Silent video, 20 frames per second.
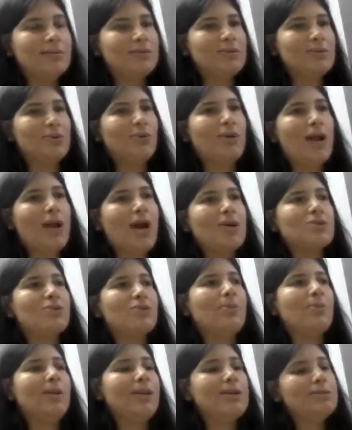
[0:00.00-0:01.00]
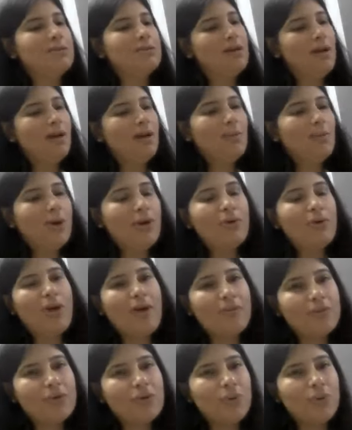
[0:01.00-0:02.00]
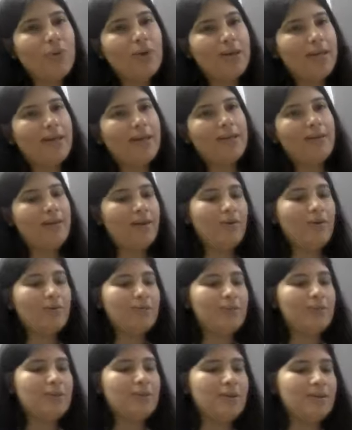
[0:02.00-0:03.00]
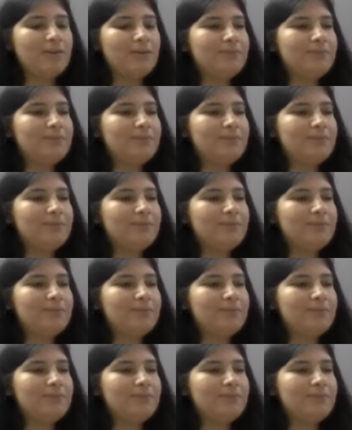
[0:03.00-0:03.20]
so large OPTs, but you have to do it at the end of the day.